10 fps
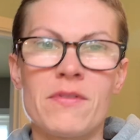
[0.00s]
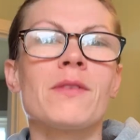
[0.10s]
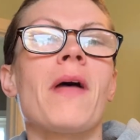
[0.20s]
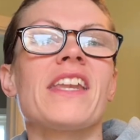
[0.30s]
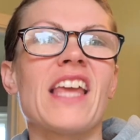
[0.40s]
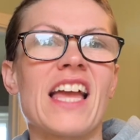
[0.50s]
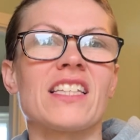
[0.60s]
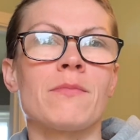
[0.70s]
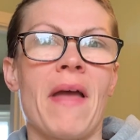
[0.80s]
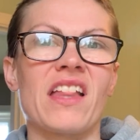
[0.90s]
To
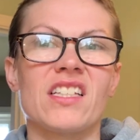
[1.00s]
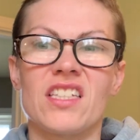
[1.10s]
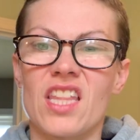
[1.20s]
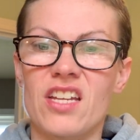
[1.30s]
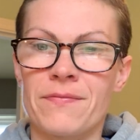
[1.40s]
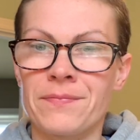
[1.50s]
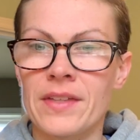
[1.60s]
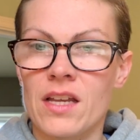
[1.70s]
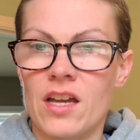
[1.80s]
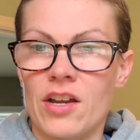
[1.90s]
add some balance there.
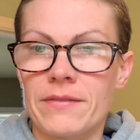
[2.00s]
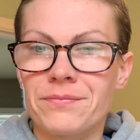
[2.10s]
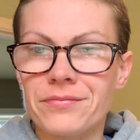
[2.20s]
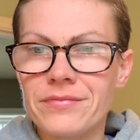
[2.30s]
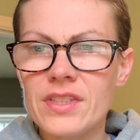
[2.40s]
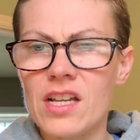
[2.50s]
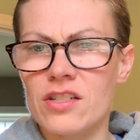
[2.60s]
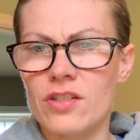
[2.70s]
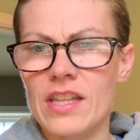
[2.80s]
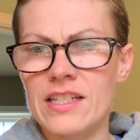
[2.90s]
All
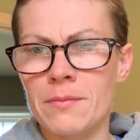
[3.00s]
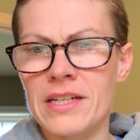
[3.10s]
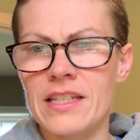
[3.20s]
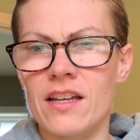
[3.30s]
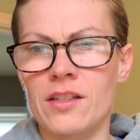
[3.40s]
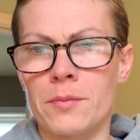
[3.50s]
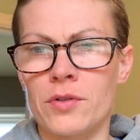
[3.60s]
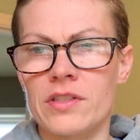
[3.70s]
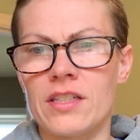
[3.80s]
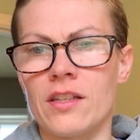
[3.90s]
right. So that is my take on the
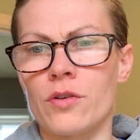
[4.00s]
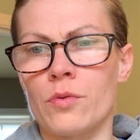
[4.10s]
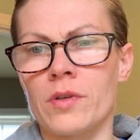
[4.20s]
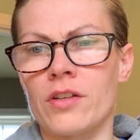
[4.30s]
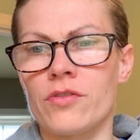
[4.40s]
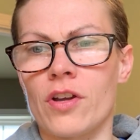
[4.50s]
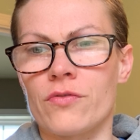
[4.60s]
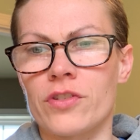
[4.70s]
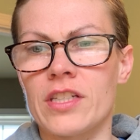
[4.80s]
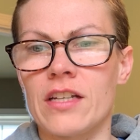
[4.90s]
Björn Seeliger
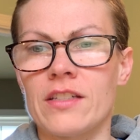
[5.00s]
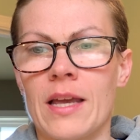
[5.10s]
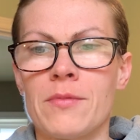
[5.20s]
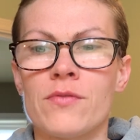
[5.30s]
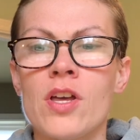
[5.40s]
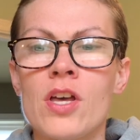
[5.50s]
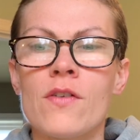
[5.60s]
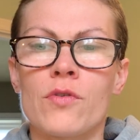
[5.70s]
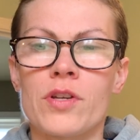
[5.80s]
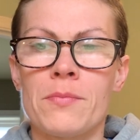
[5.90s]
100-yard freestyle, time of
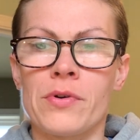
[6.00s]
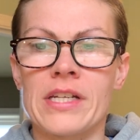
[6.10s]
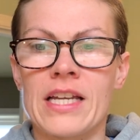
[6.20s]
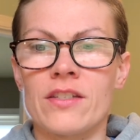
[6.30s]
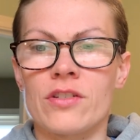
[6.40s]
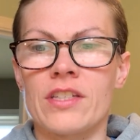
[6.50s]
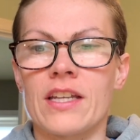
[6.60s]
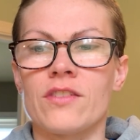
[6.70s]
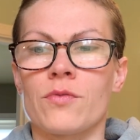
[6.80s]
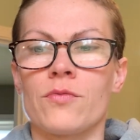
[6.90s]
40.90
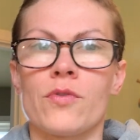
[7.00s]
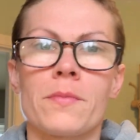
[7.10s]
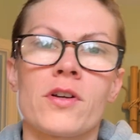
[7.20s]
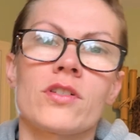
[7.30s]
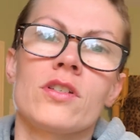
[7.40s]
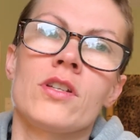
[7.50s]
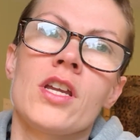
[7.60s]
seconds from 4 March